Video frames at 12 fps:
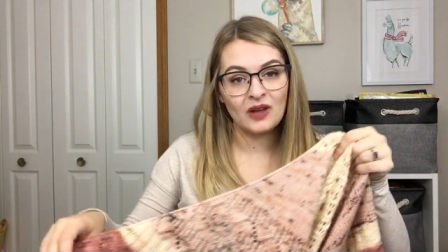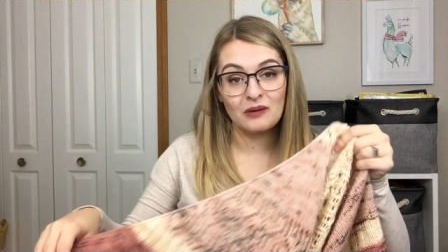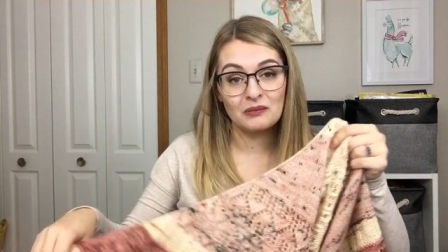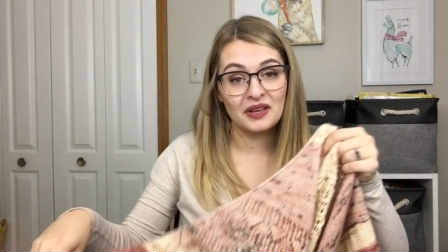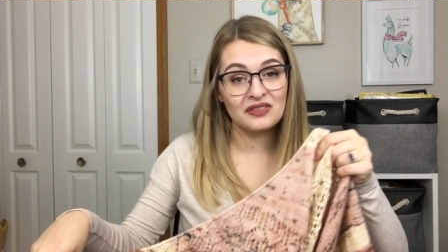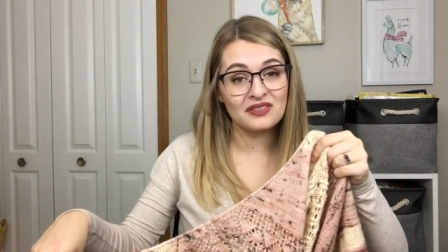a
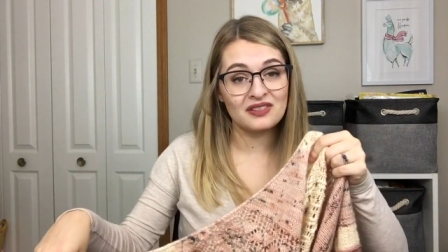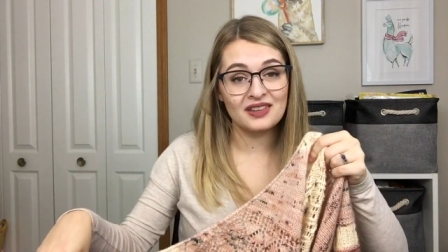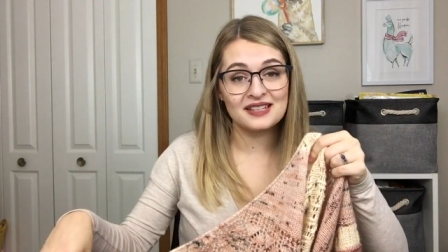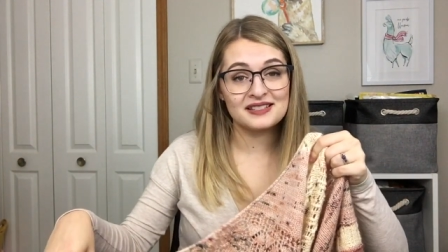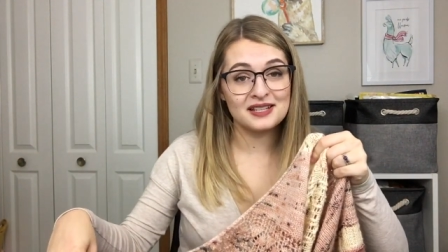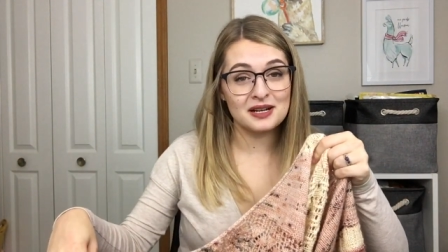month,
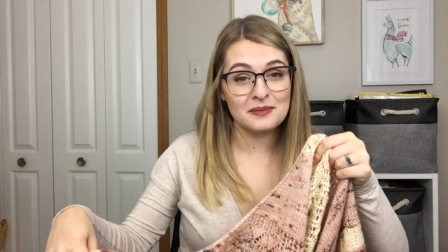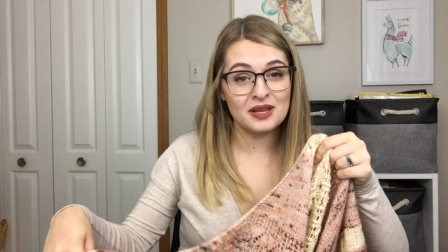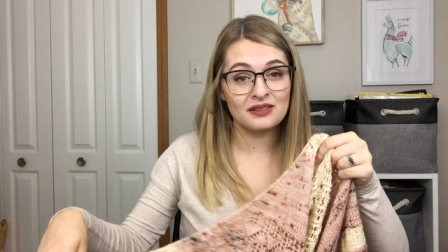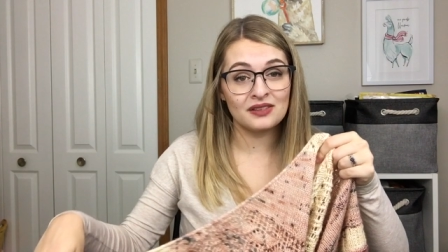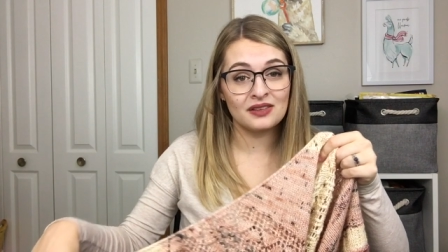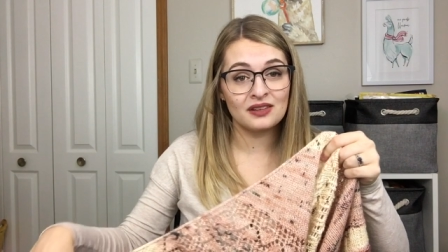less than a
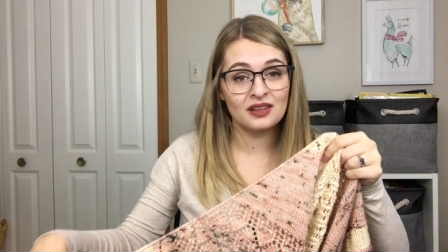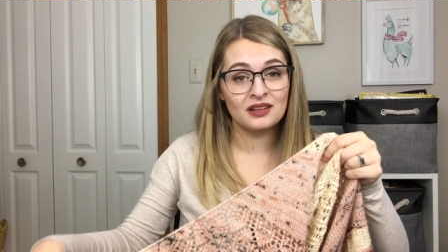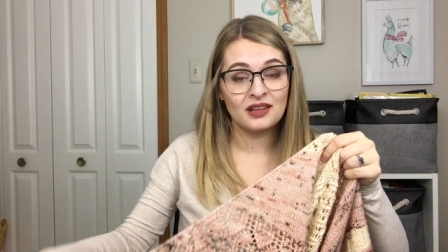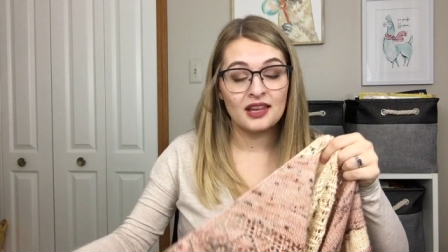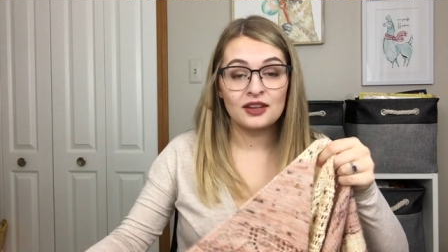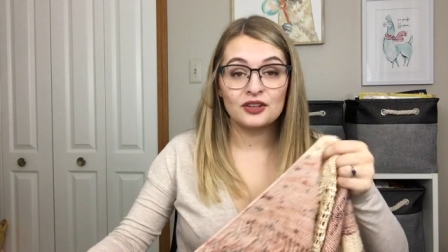month.
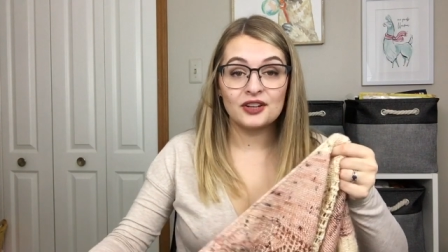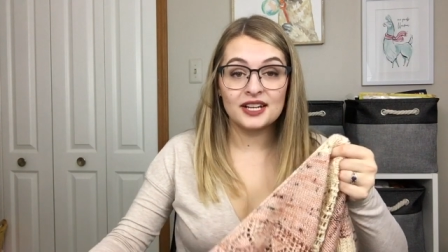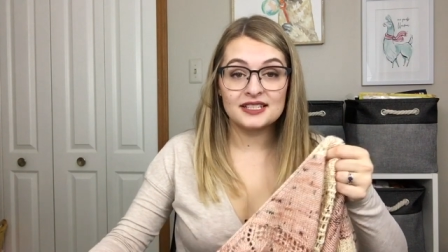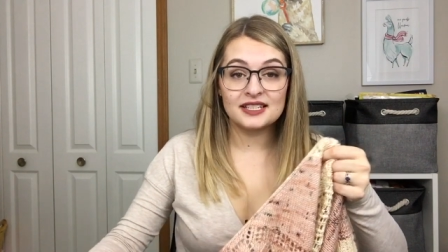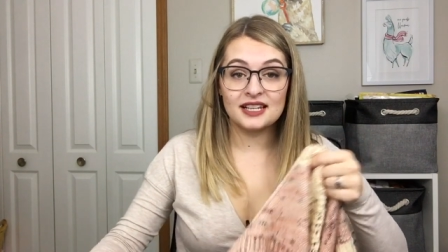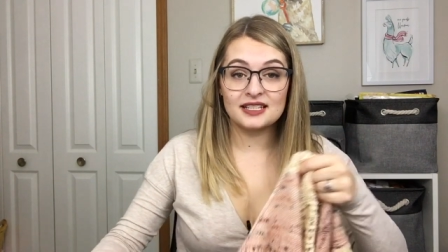
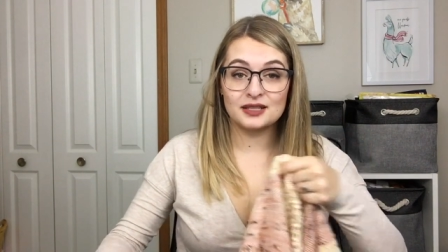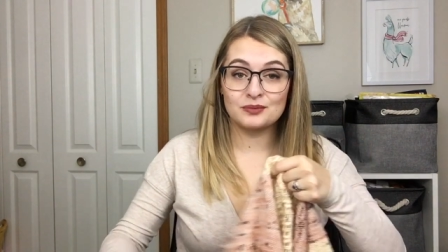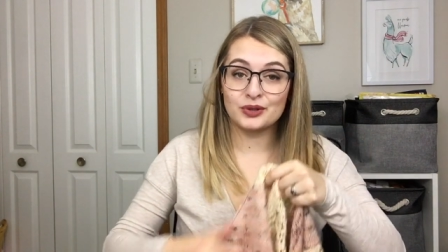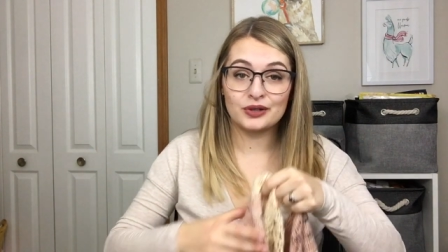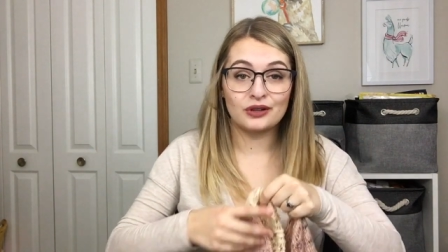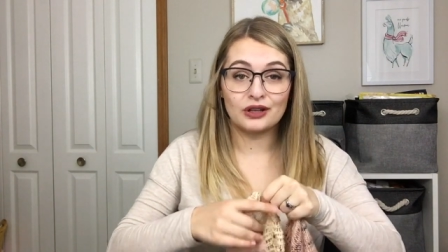Granted, I did
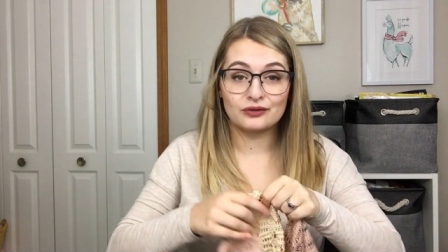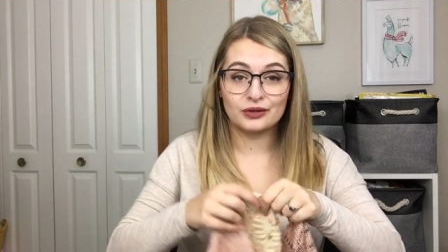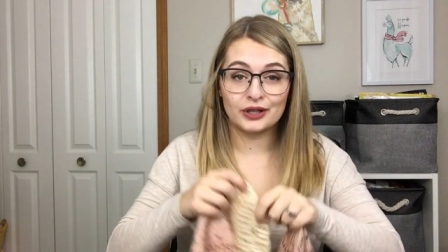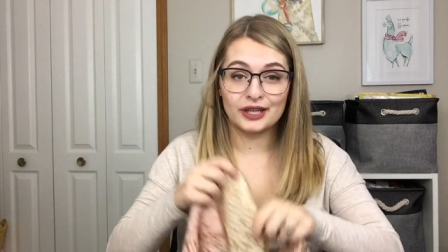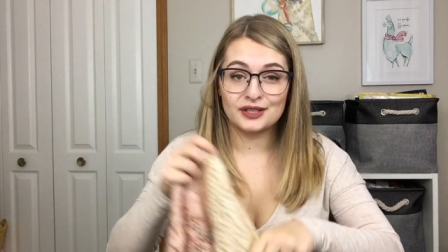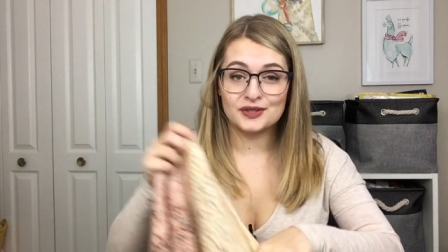put a lot of
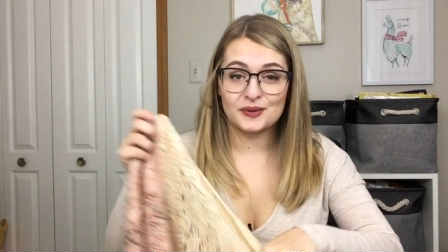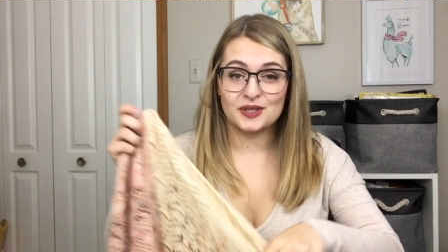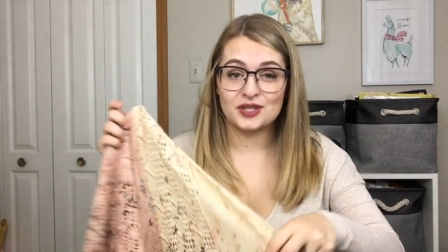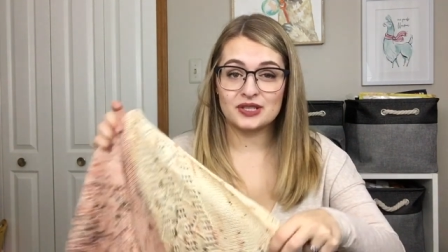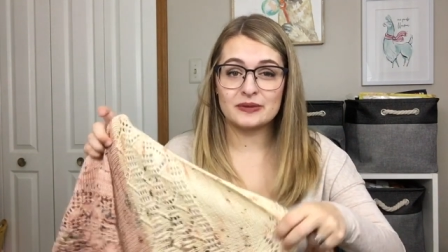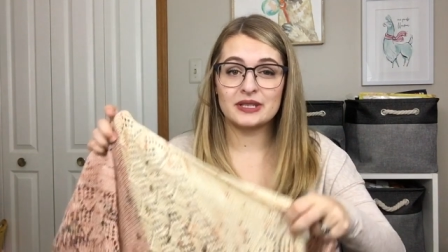work into it
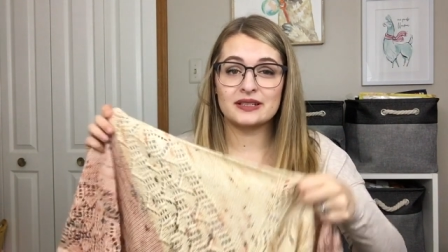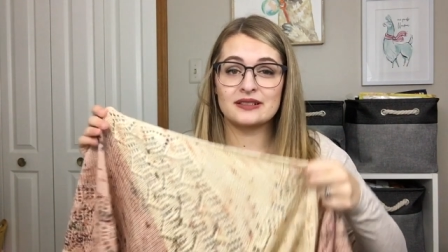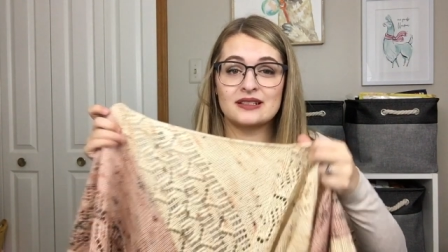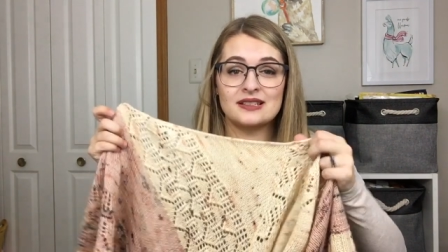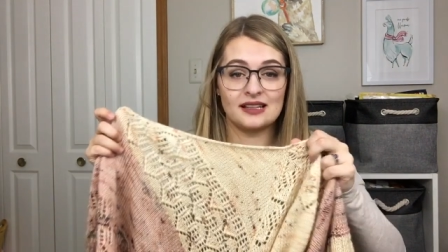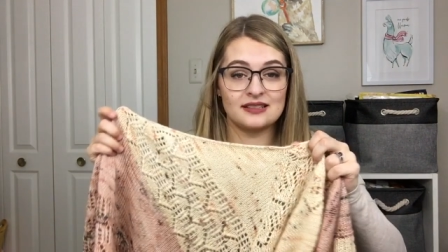just because
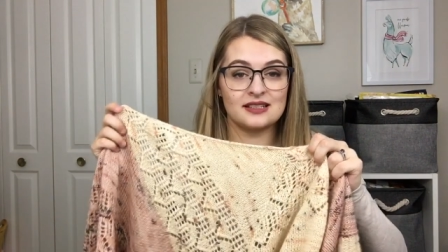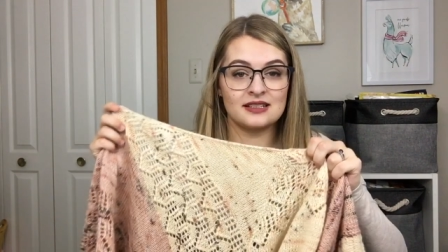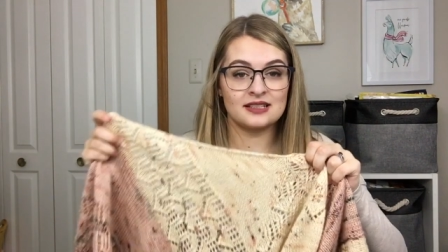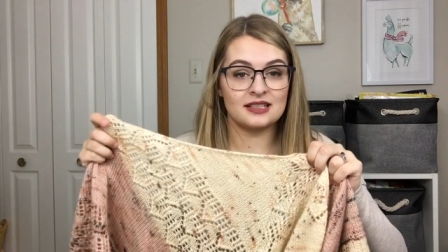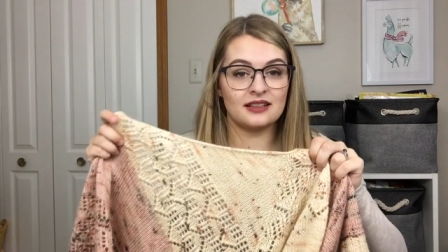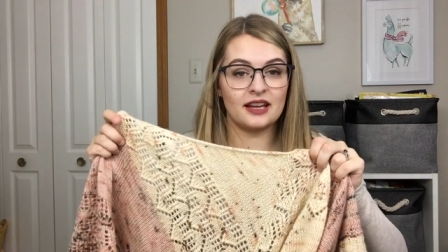the testing
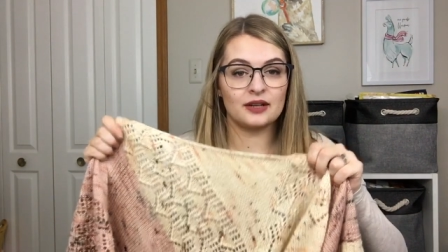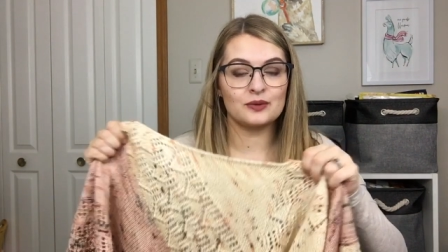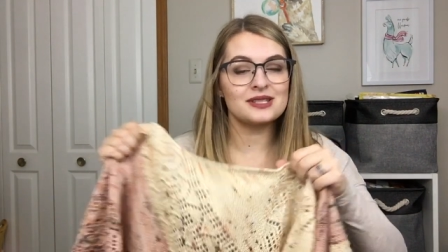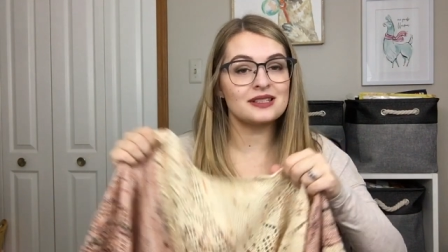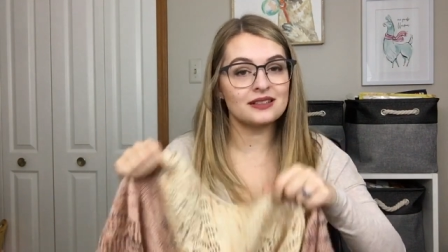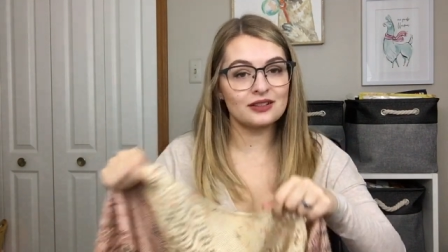deadline
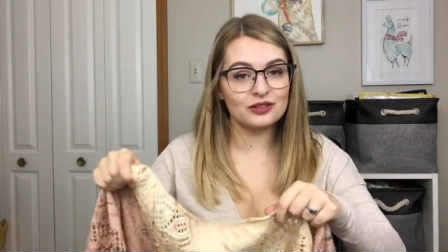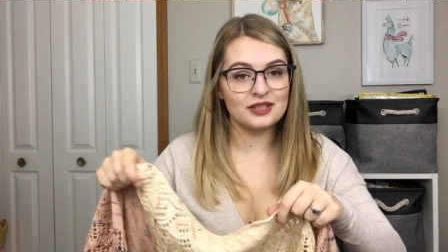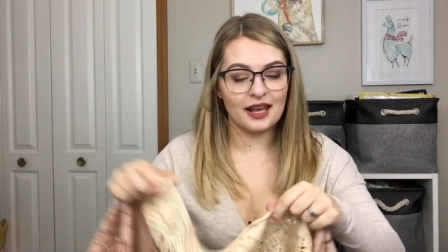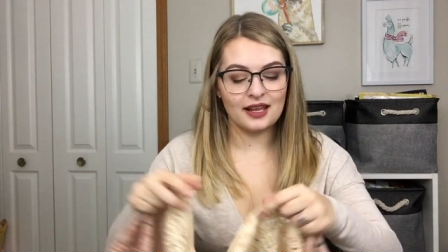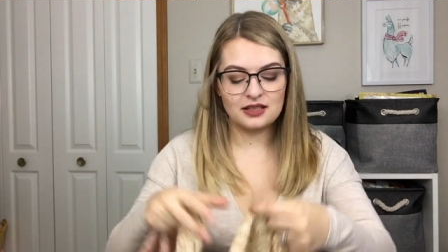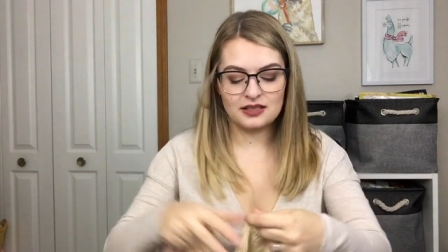was a little
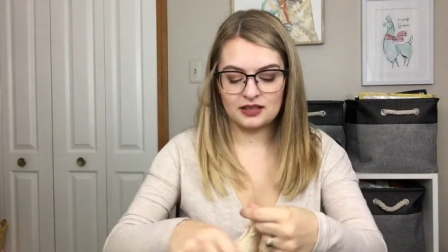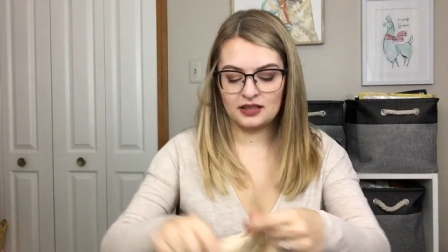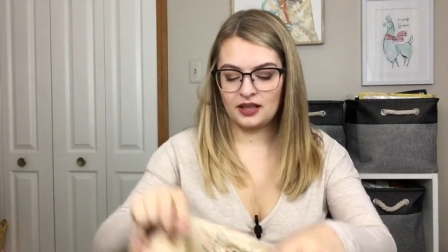tight,